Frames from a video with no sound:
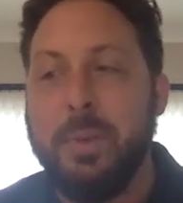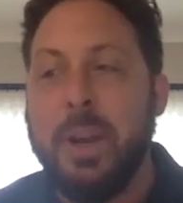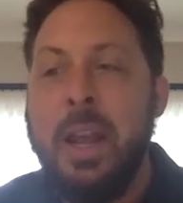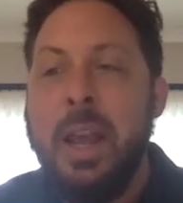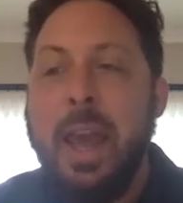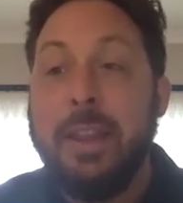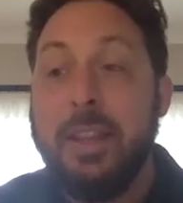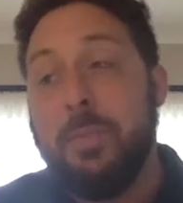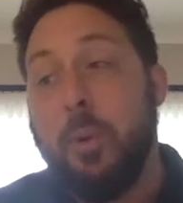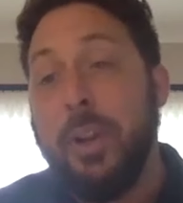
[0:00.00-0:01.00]
But at
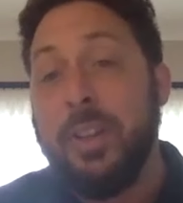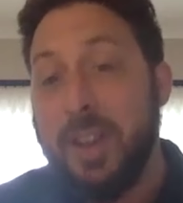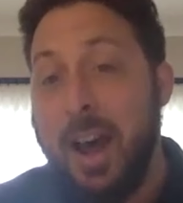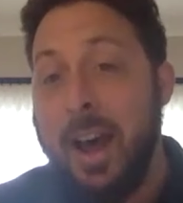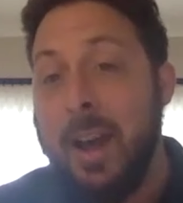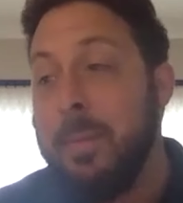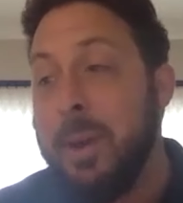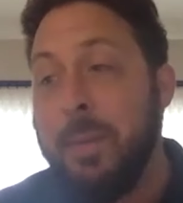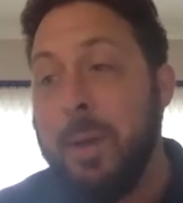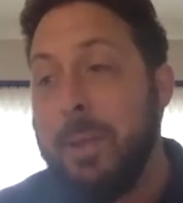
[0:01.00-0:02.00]
this point in time,
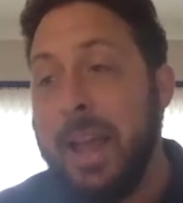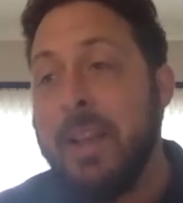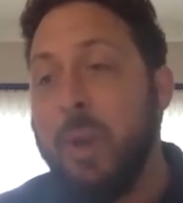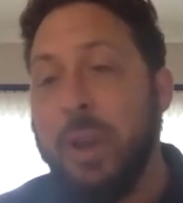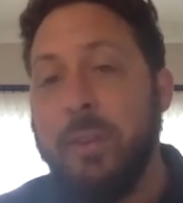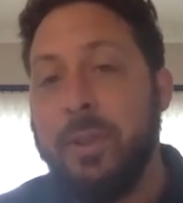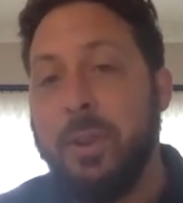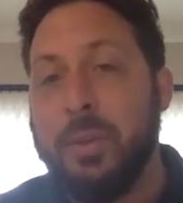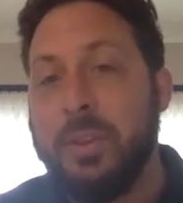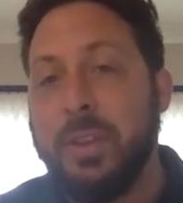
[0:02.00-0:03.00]
a, a black and white
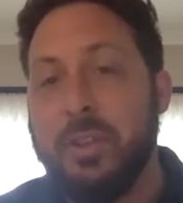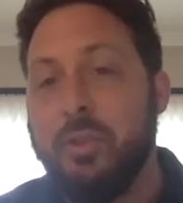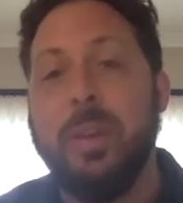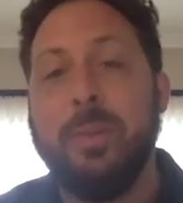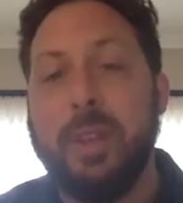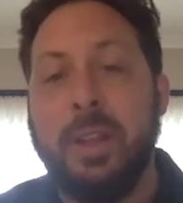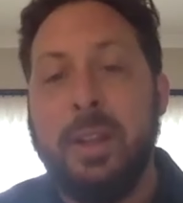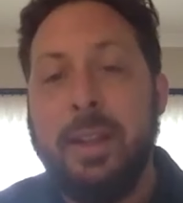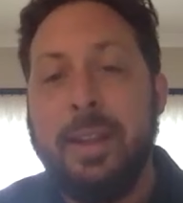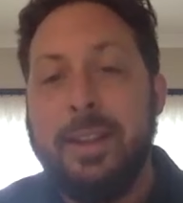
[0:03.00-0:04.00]
film was an extremely
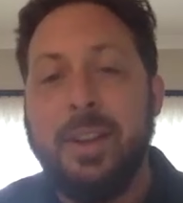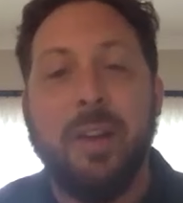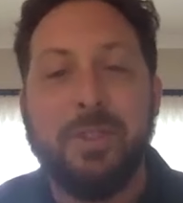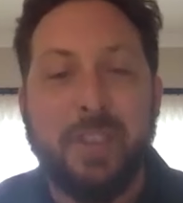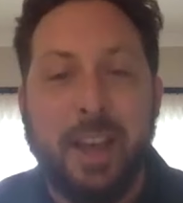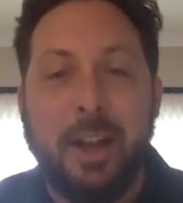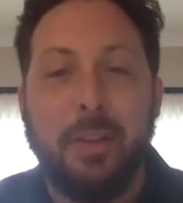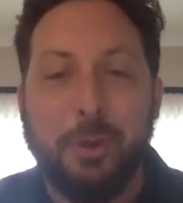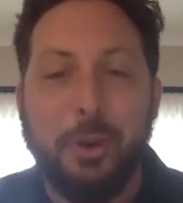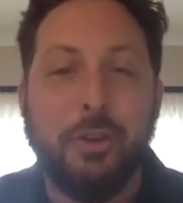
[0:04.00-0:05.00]
tough
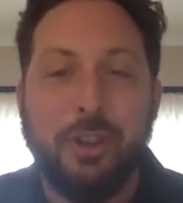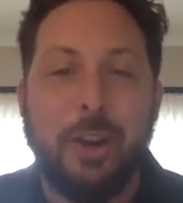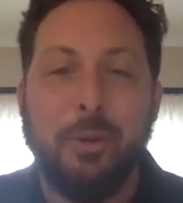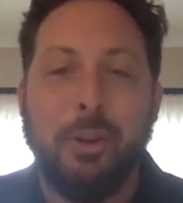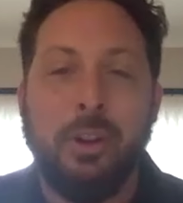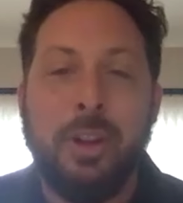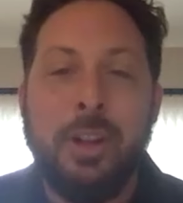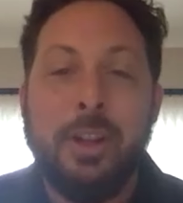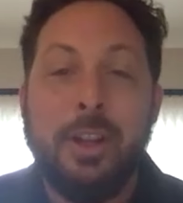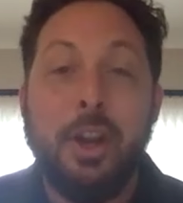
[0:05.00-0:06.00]
sell for your general,
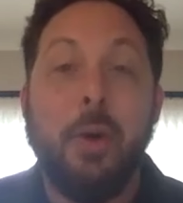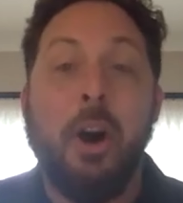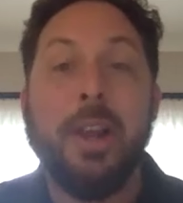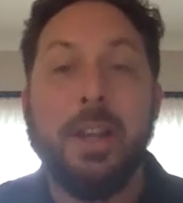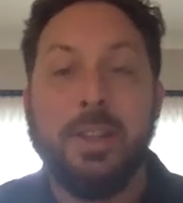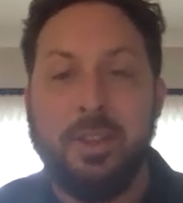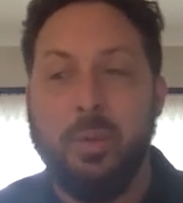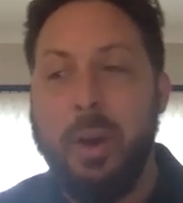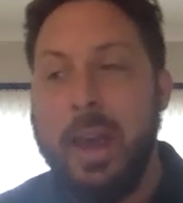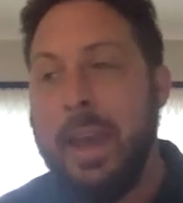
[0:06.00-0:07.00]
you know, audience in
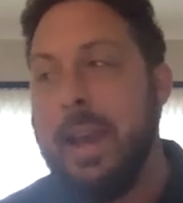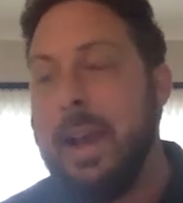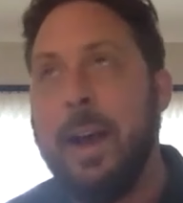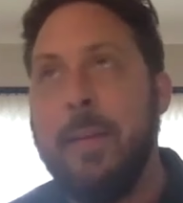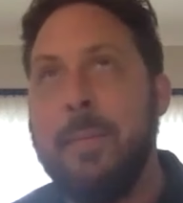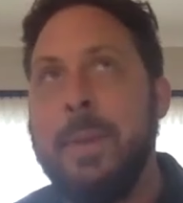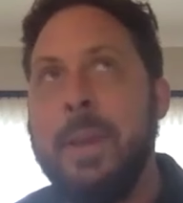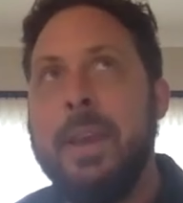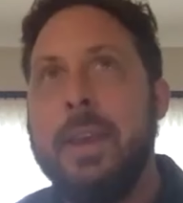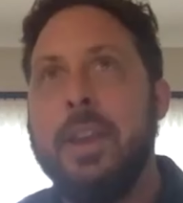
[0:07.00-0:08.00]
a way. Um,
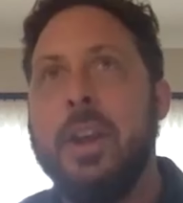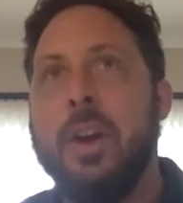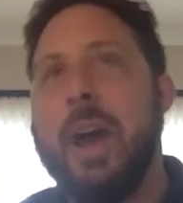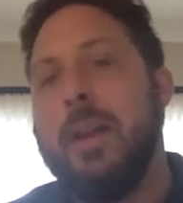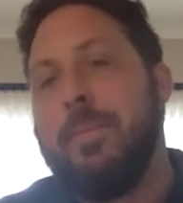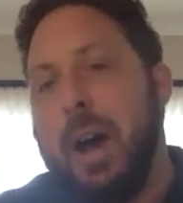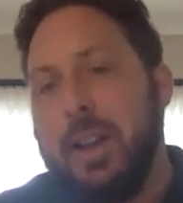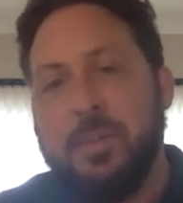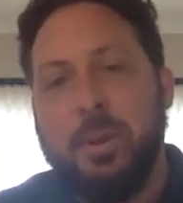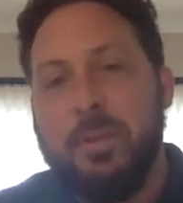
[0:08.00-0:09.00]
you know, not
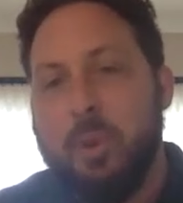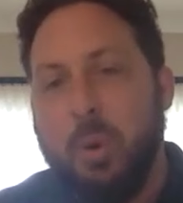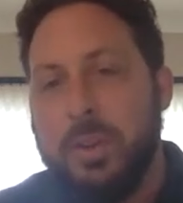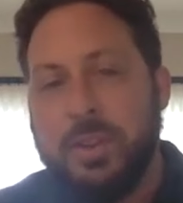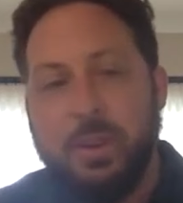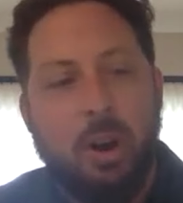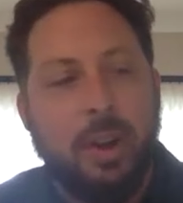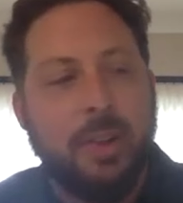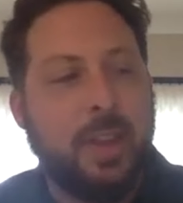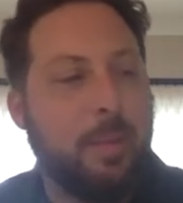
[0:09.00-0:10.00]
impossible, of course, there
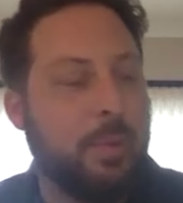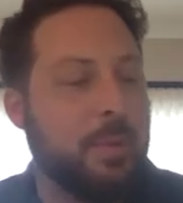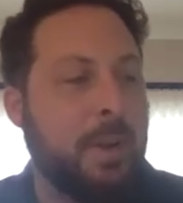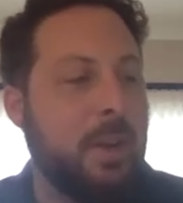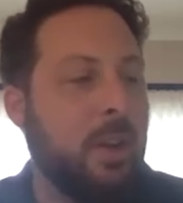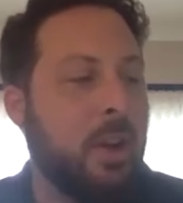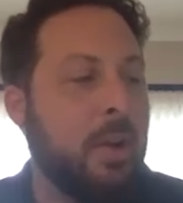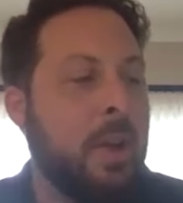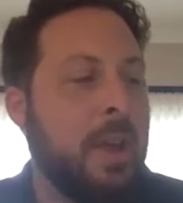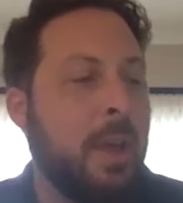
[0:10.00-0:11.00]
are examples, but, you
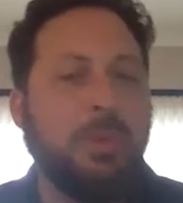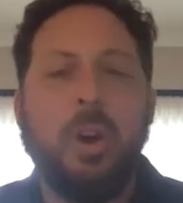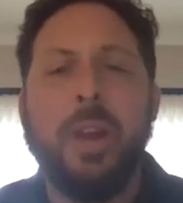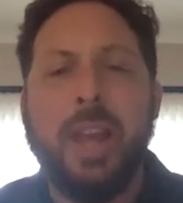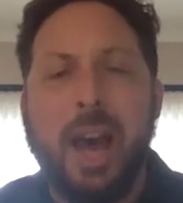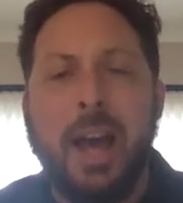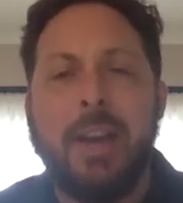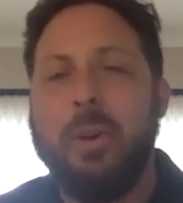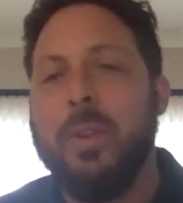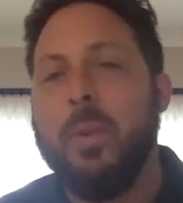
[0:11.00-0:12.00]
know, it was already
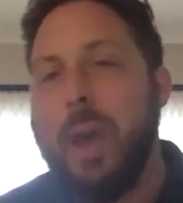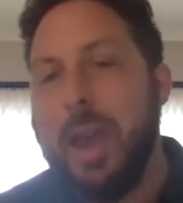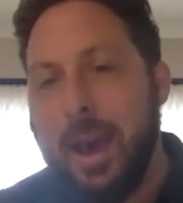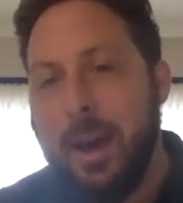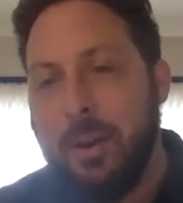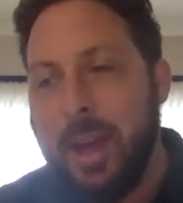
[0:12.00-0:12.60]
kind of on the way out.